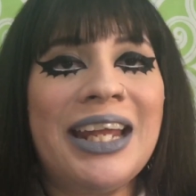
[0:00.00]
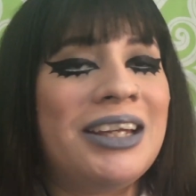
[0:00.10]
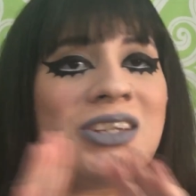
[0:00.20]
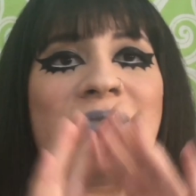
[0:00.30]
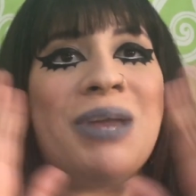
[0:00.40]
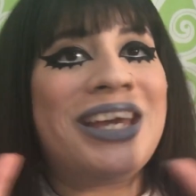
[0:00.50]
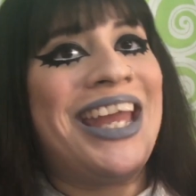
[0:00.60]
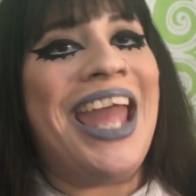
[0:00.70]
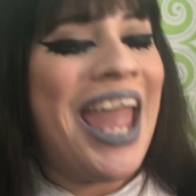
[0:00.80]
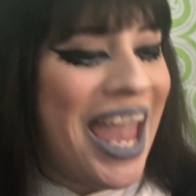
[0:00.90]
It doesn't make
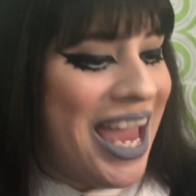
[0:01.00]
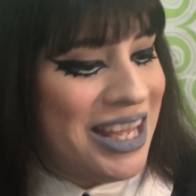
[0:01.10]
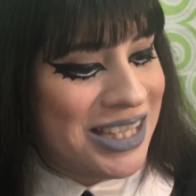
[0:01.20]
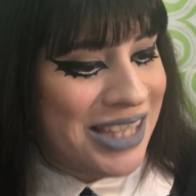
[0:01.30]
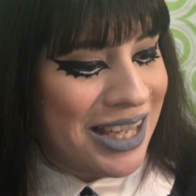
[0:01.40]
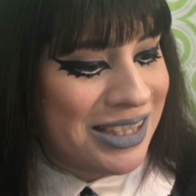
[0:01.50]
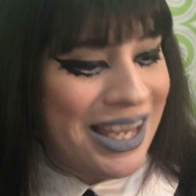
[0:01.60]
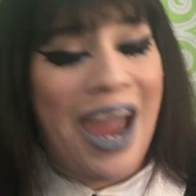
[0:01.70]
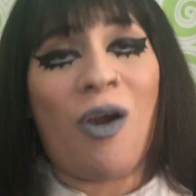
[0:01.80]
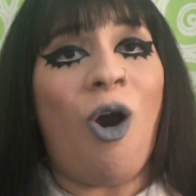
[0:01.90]
any sense
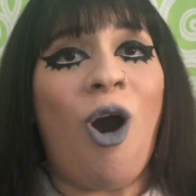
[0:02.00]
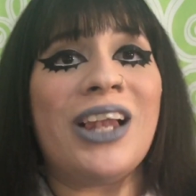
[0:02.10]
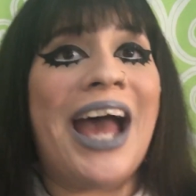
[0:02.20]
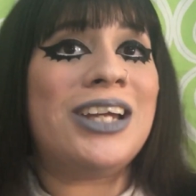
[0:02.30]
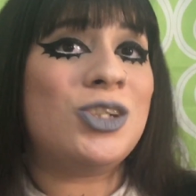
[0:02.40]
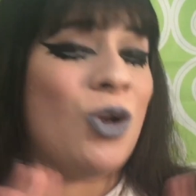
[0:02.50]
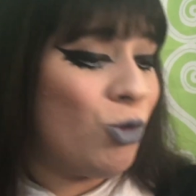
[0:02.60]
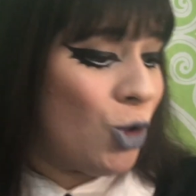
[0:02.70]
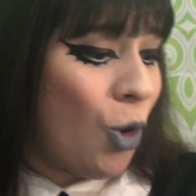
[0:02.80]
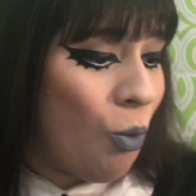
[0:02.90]
at all. I don't
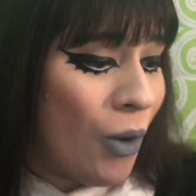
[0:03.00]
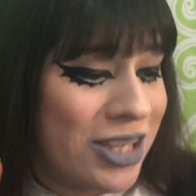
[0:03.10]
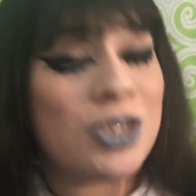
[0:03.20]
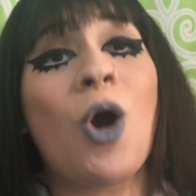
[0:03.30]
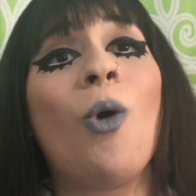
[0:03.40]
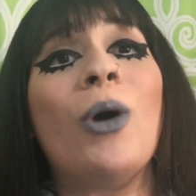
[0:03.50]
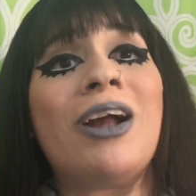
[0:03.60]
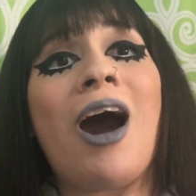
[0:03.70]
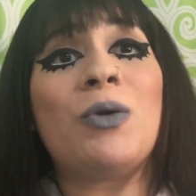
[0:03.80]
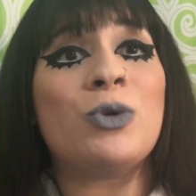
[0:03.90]
know what is going
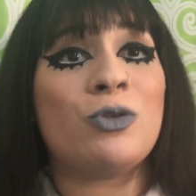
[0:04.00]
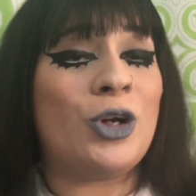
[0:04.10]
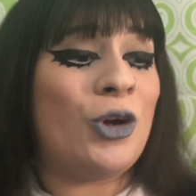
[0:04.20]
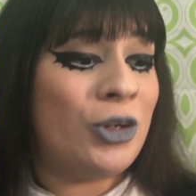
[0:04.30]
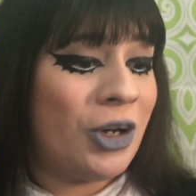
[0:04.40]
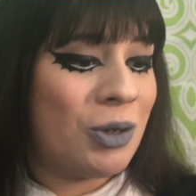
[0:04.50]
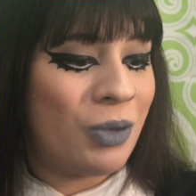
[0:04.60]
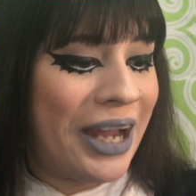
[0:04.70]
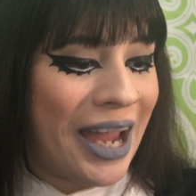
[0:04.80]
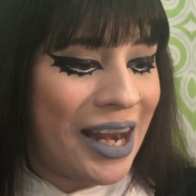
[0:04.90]
on with her and her
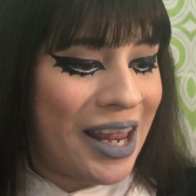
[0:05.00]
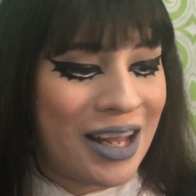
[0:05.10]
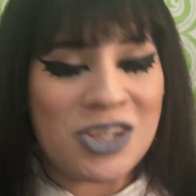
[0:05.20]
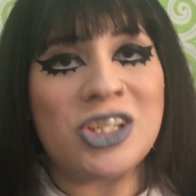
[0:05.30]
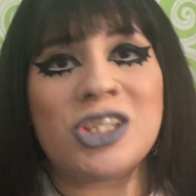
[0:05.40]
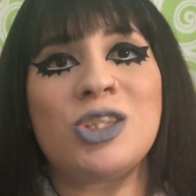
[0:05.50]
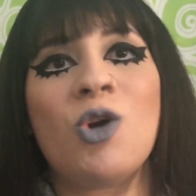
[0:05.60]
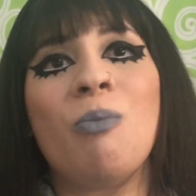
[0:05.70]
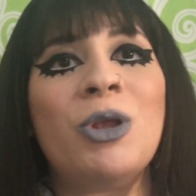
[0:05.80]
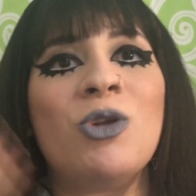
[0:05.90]
brand. And then she's
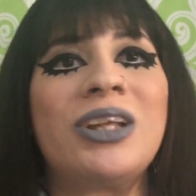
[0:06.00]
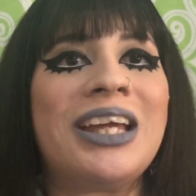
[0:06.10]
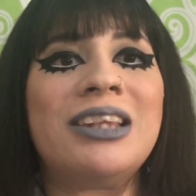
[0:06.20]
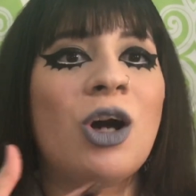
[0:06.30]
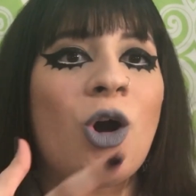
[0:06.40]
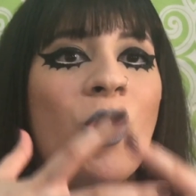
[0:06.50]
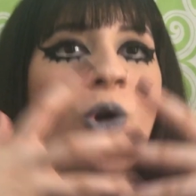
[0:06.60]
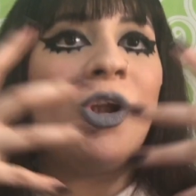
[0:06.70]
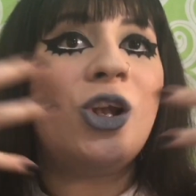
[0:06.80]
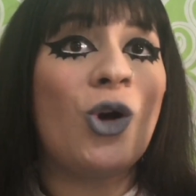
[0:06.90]
still milking the whole
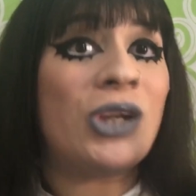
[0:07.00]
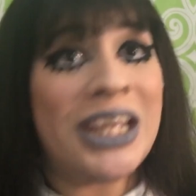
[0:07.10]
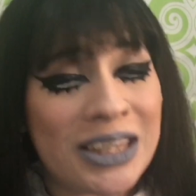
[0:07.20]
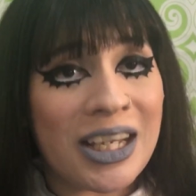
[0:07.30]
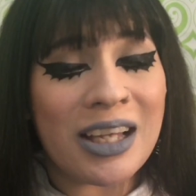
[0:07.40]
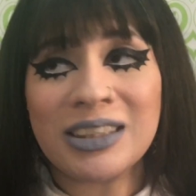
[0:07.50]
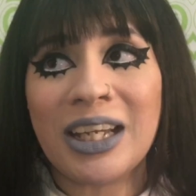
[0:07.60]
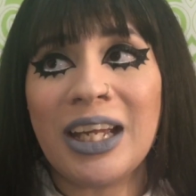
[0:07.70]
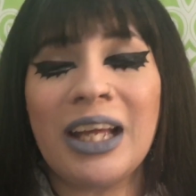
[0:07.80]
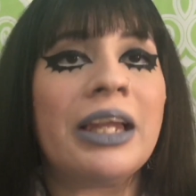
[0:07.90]
Lolita
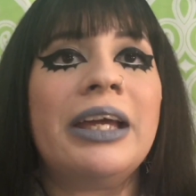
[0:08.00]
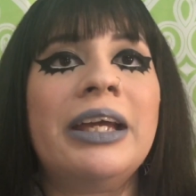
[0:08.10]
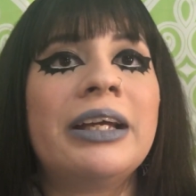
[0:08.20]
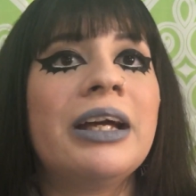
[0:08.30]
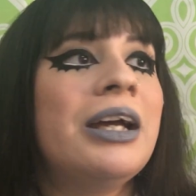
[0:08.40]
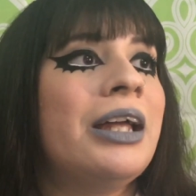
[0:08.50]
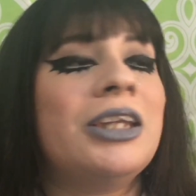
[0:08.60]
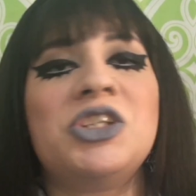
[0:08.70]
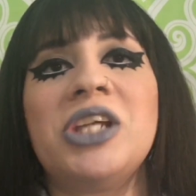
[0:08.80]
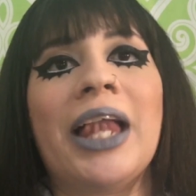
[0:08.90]
thing. Like,
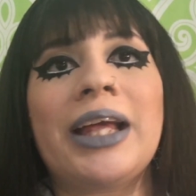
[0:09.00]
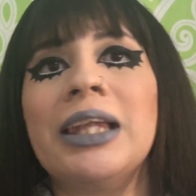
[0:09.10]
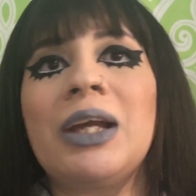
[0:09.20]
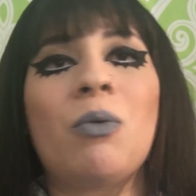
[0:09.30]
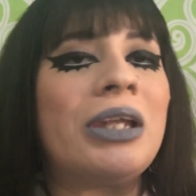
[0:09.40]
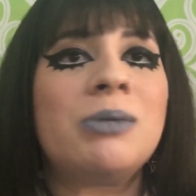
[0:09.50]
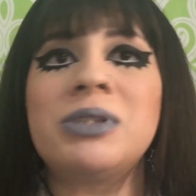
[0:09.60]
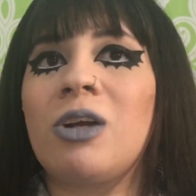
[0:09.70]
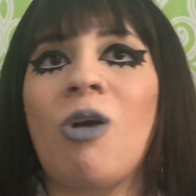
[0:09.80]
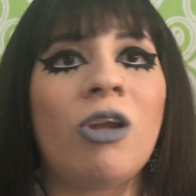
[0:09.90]
did she have like a liquid
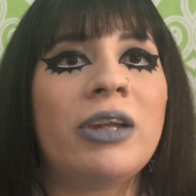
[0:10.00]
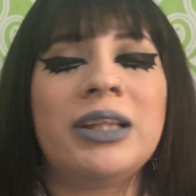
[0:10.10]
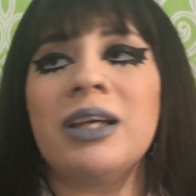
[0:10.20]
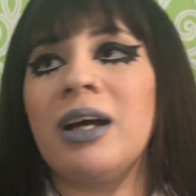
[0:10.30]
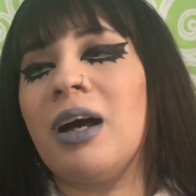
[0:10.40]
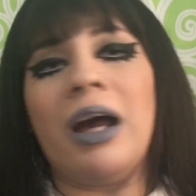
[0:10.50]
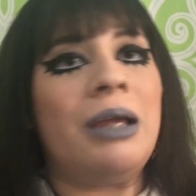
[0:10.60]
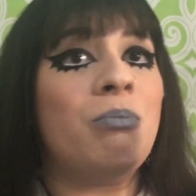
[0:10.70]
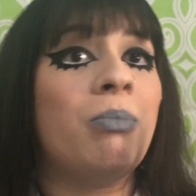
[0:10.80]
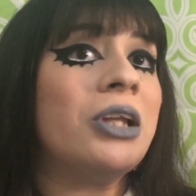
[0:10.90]
lipstick called Lolita, a
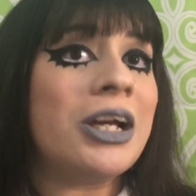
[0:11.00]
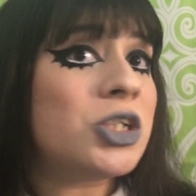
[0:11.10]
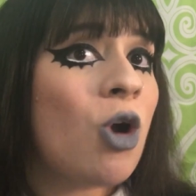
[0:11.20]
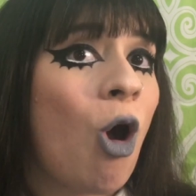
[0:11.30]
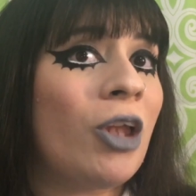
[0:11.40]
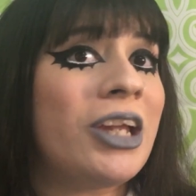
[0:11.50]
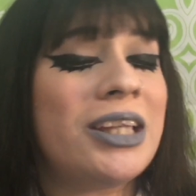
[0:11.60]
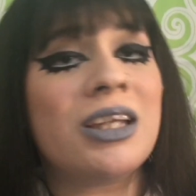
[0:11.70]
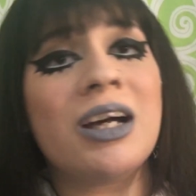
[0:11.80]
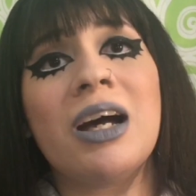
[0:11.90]
blush called
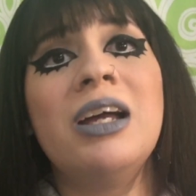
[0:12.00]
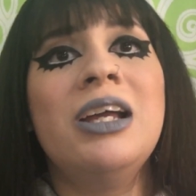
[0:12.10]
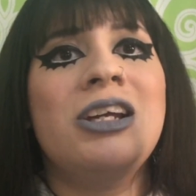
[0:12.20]
Lolita?